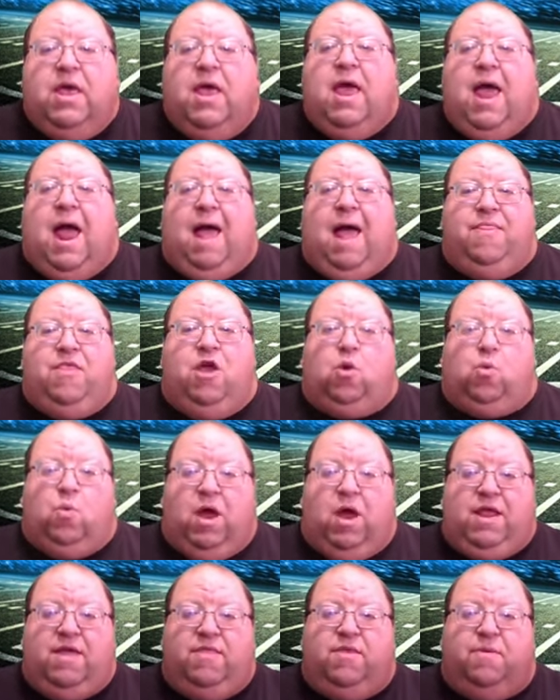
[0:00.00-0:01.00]
And they're
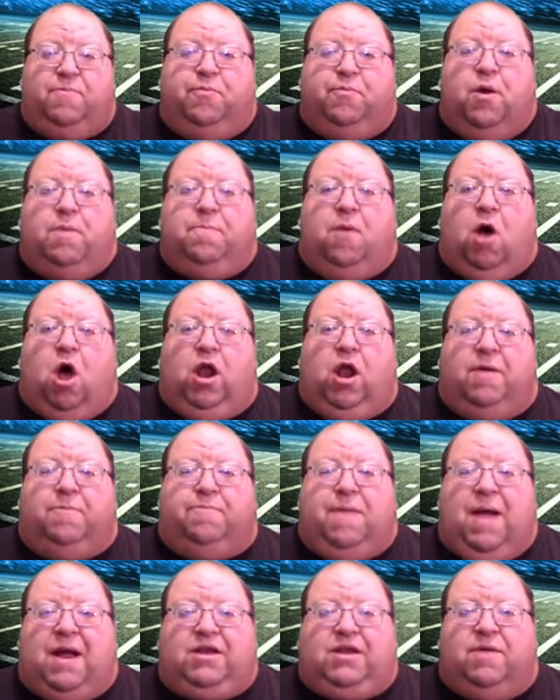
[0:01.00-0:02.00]
running the football
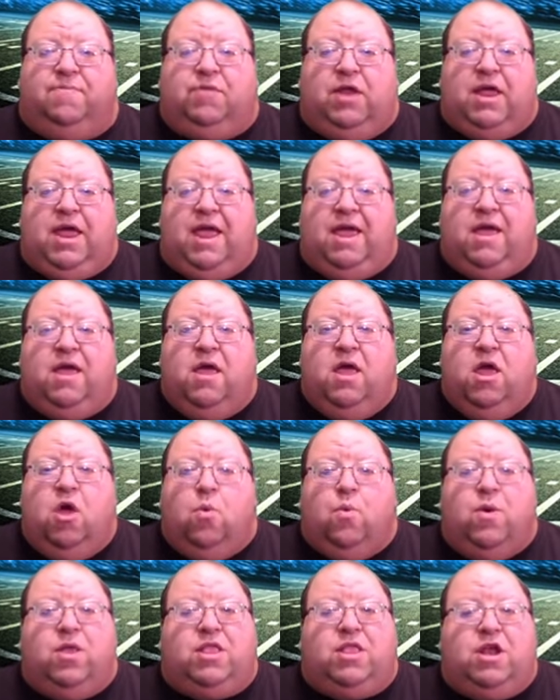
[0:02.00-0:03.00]
effectively
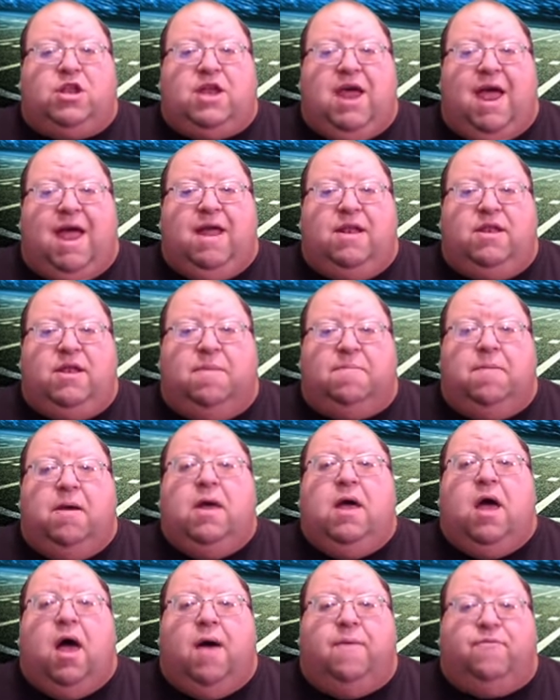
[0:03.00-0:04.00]
with the tandem
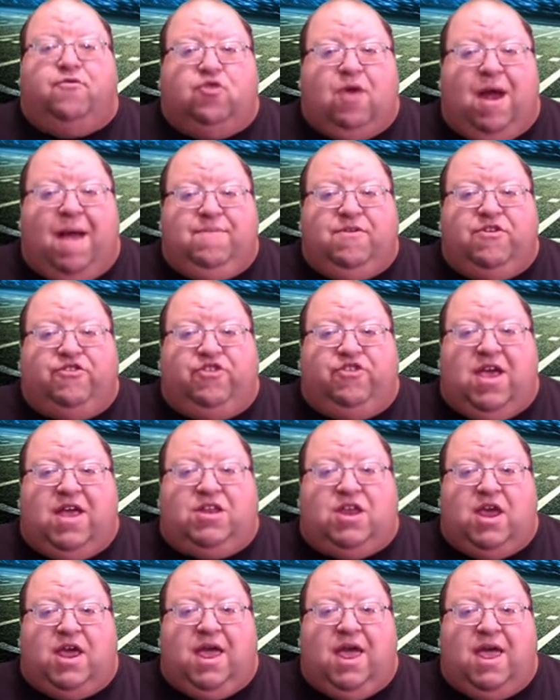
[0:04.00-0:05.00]
of Travis
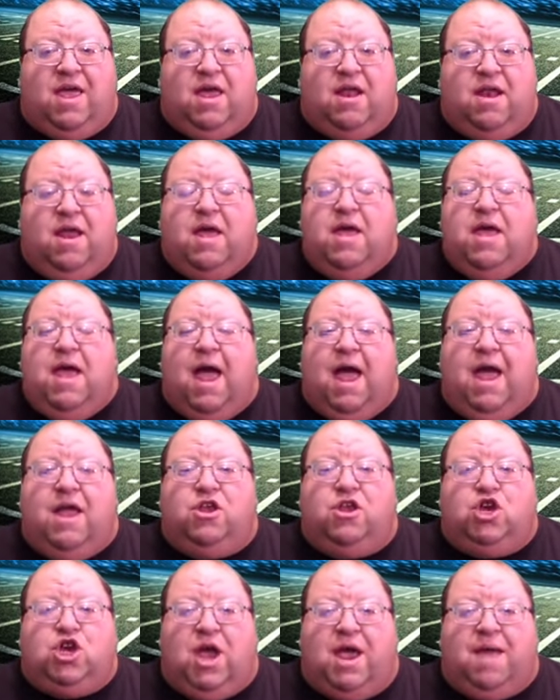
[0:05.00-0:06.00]
Etienne and
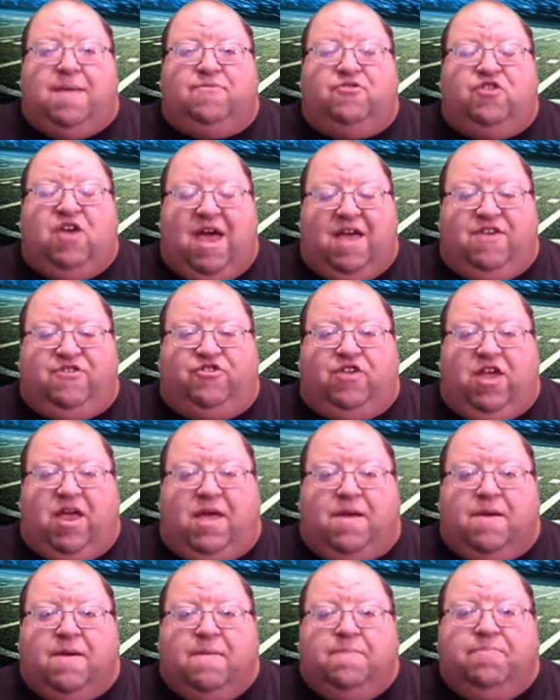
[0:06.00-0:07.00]
James
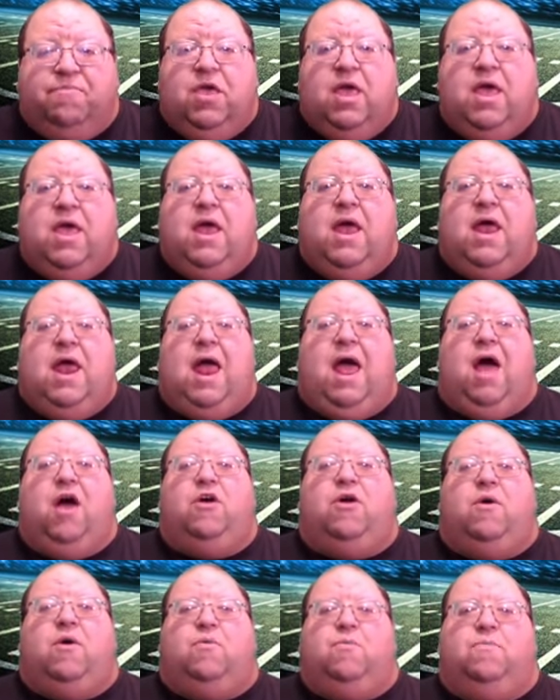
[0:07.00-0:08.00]
Hasty.
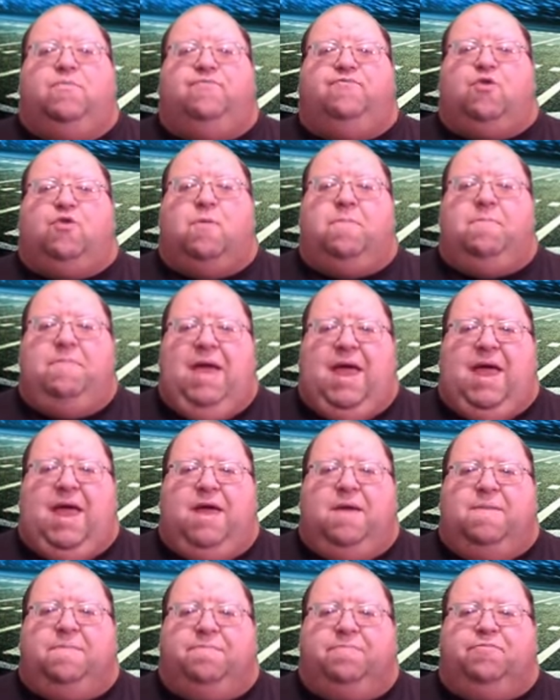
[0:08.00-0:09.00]
Now, for
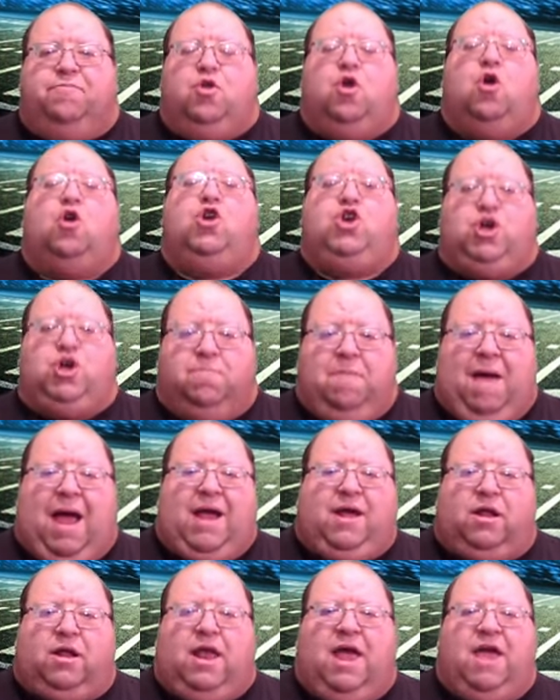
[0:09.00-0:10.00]
me, or
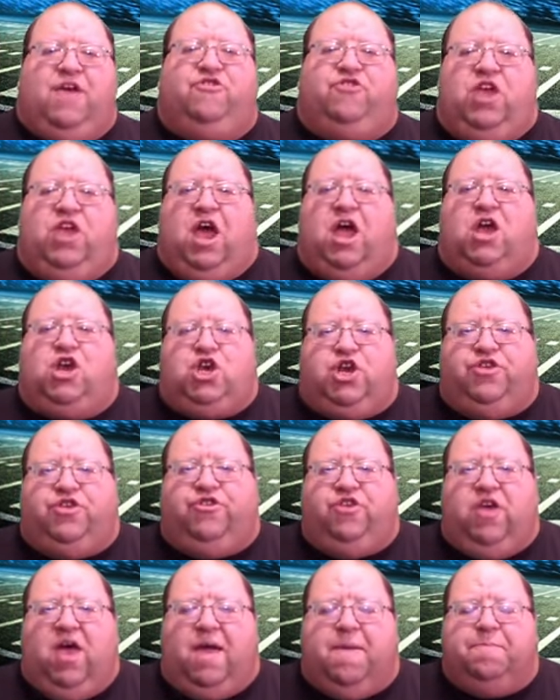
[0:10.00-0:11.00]
JaMycal Hasty, I should
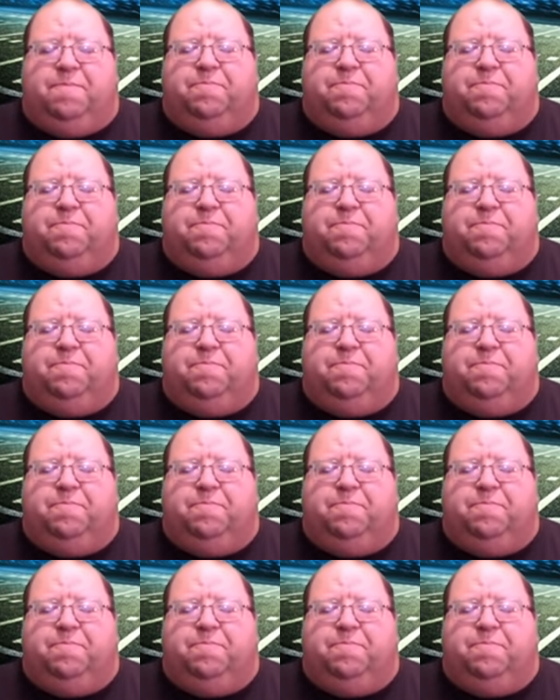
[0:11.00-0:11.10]
say,